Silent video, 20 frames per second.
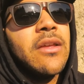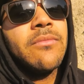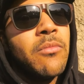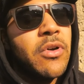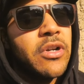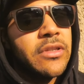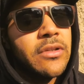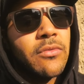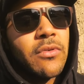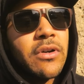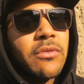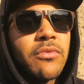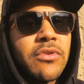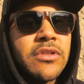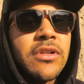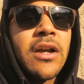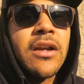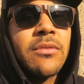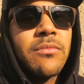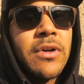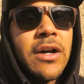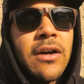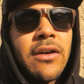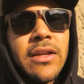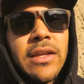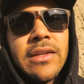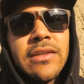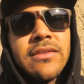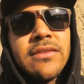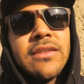But the one we're talking about
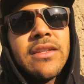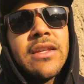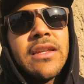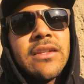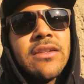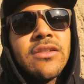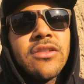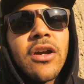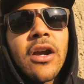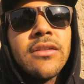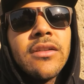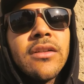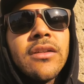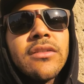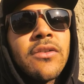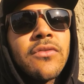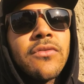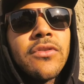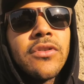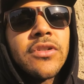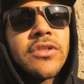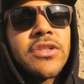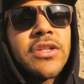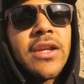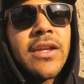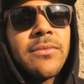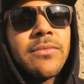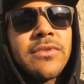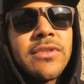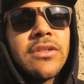is the dart, the Korua
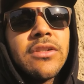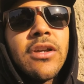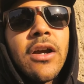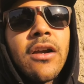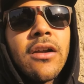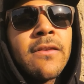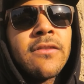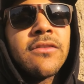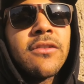shapes dart.